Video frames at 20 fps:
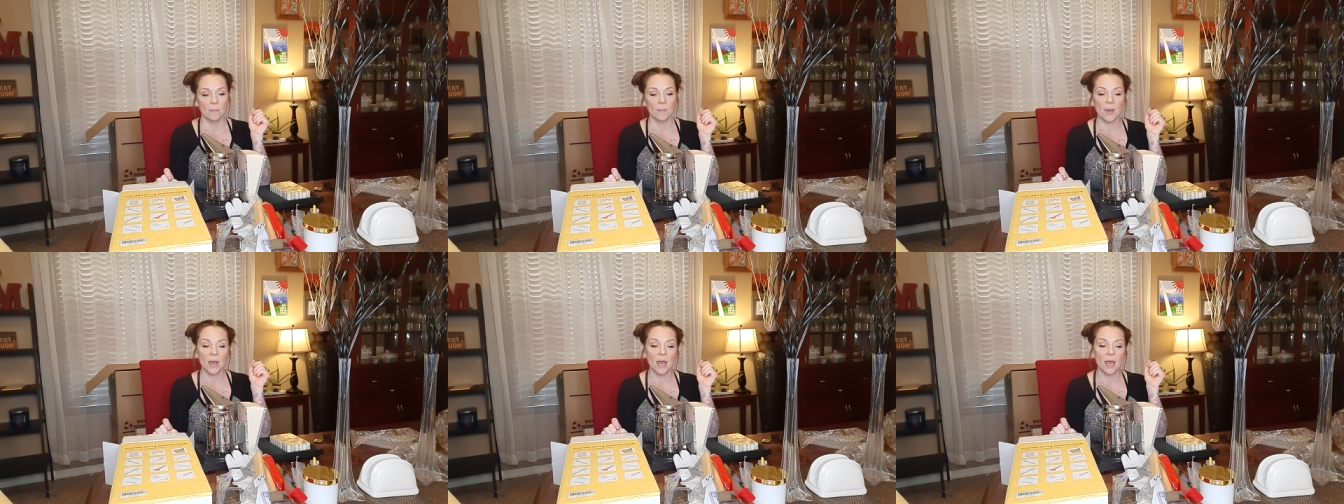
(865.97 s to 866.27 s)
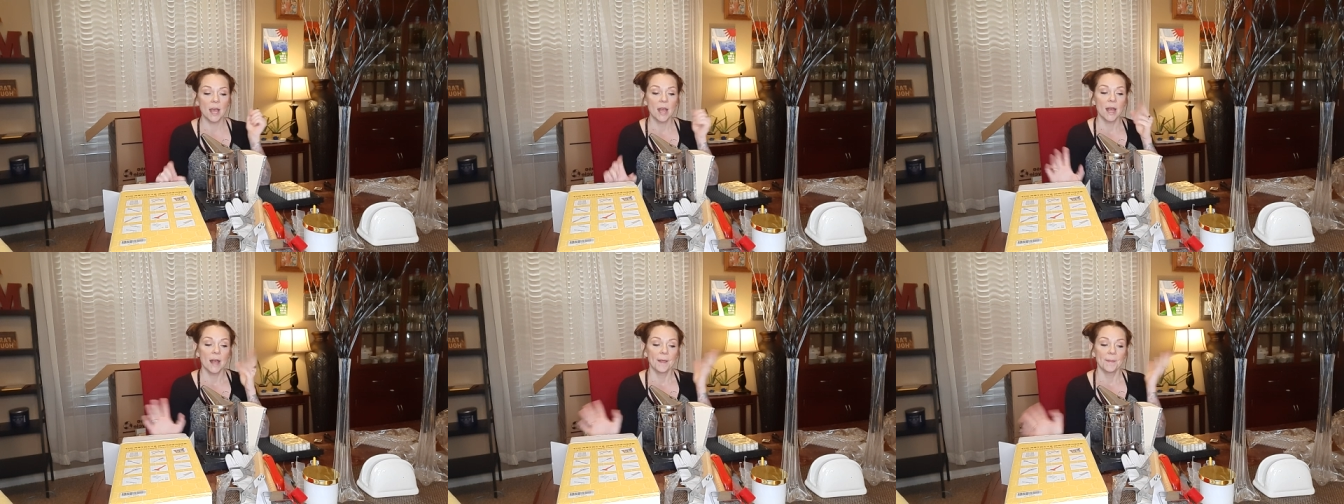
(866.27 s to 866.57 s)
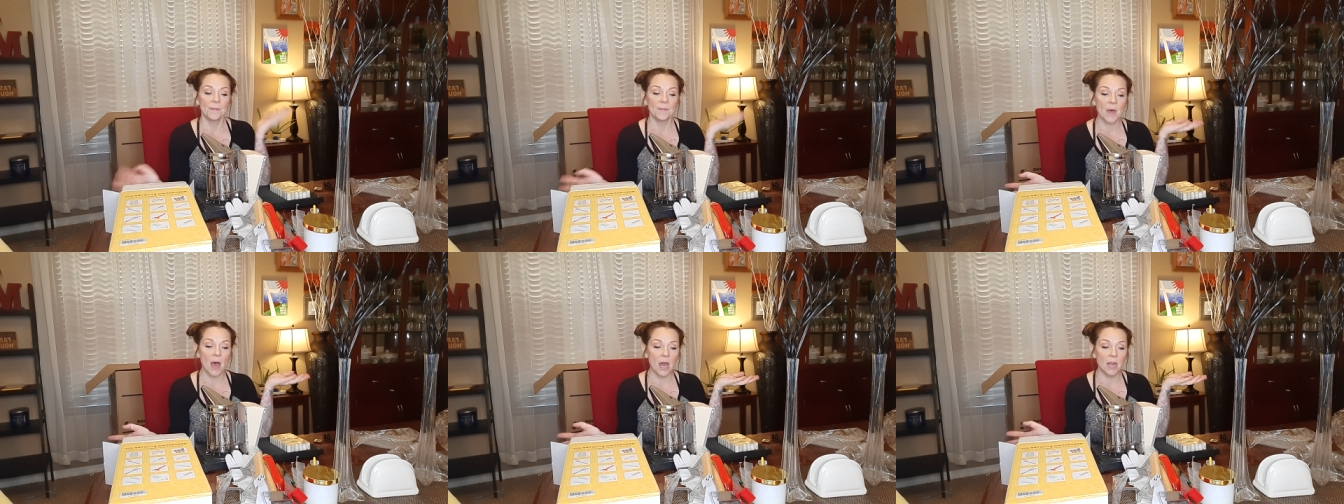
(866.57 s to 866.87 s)
but
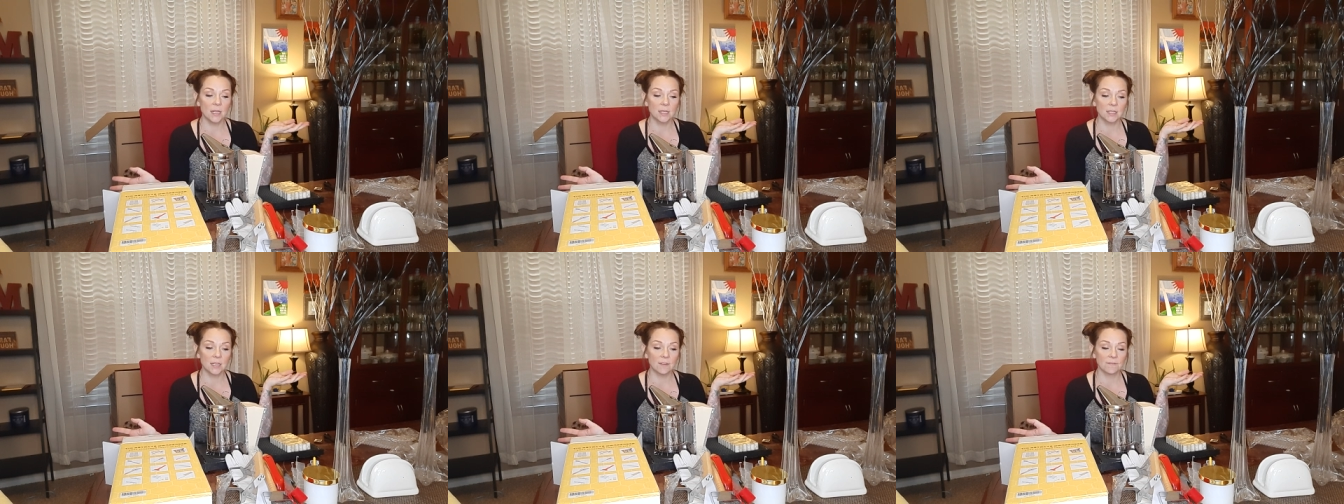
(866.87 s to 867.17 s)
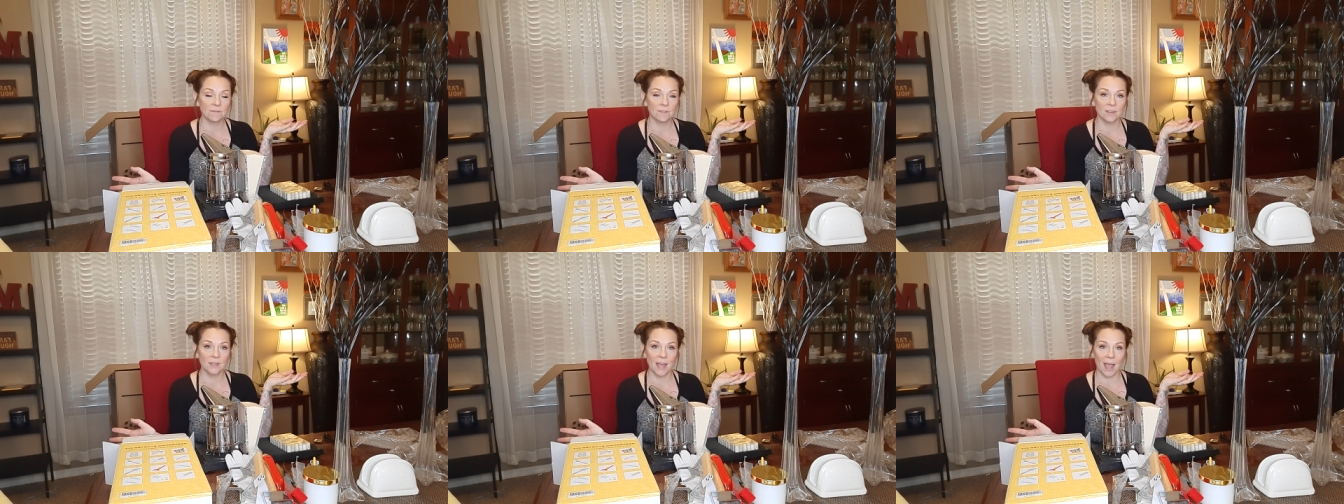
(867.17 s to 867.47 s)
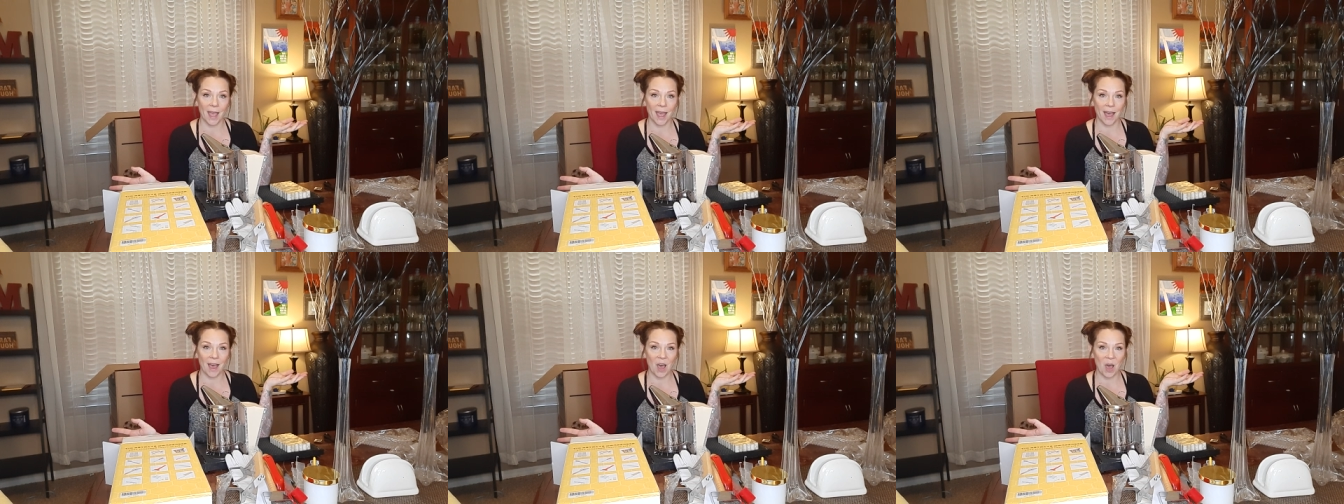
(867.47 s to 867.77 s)
that is it for
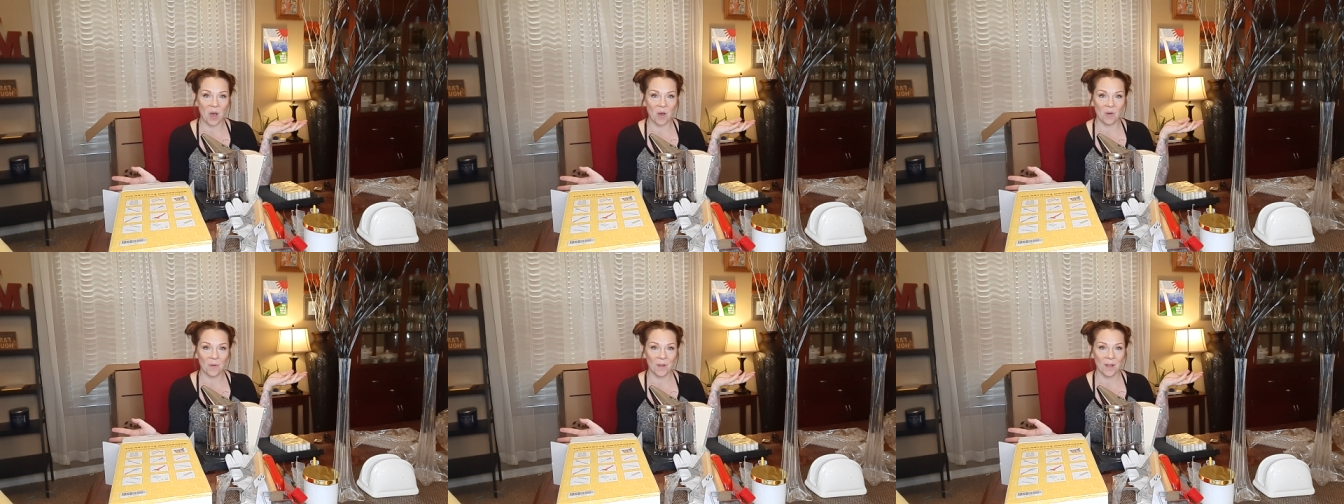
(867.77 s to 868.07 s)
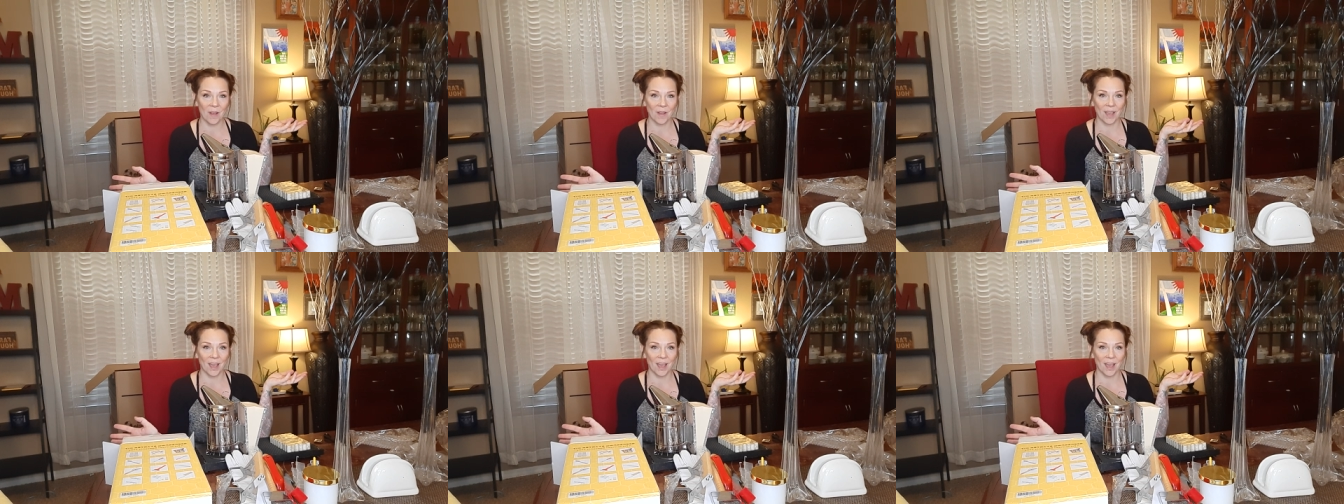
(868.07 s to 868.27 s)
now.